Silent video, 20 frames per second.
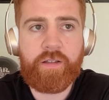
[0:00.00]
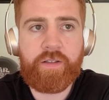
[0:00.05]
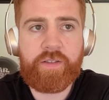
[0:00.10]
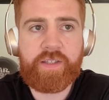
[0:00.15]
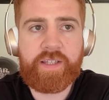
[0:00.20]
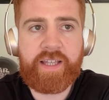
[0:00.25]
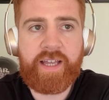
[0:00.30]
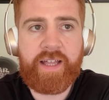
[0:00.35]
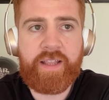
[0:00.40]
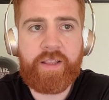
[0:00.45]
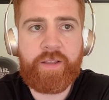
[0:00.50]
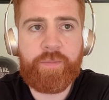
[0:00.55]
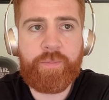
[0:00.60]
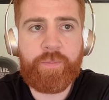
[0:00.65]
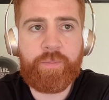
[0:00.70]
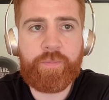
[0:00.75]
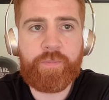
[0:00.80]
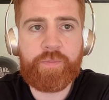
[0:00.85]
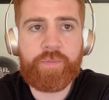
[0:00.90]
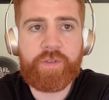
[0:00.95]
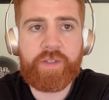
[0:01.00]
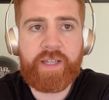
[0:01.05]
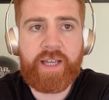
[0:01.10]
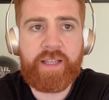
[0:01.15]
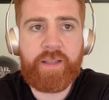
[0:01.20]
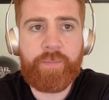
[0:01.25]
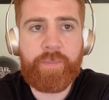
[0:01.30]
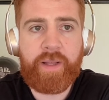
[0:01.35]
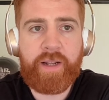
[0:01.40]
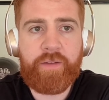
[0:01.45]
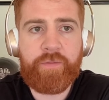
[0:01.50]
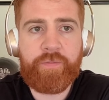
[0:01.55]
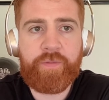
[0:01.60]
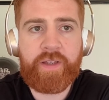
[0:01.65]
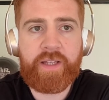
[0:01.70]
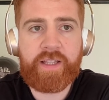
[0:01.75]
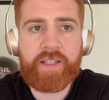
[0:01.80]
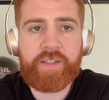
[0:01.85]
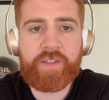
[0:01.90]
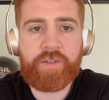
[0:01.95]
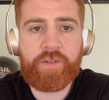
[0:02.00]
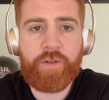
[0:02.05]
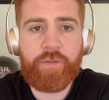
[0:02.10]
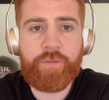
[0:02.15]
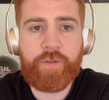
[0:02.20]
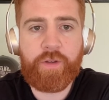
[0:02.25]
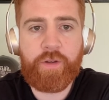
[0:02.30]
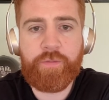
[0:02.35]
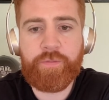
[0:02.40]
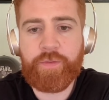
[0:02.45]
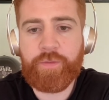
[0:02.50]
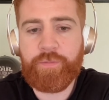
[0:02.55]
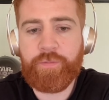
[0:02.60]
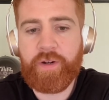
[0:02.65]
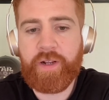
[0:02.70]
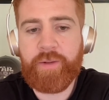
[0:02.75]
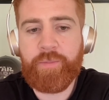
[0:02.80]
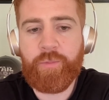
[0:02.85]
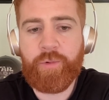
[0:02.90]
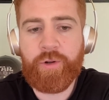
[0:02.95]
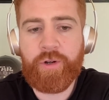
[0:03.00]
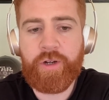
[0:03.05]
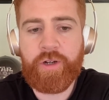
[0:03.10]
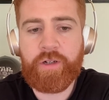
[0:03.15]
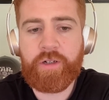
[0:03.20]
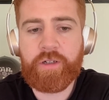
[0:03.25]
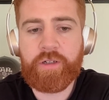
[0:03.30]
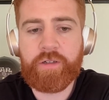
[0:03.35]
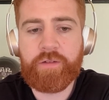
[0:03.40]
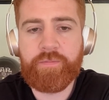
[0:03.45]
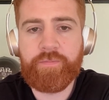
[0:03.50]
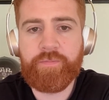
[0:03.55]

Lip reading: to get the benefits of the framework,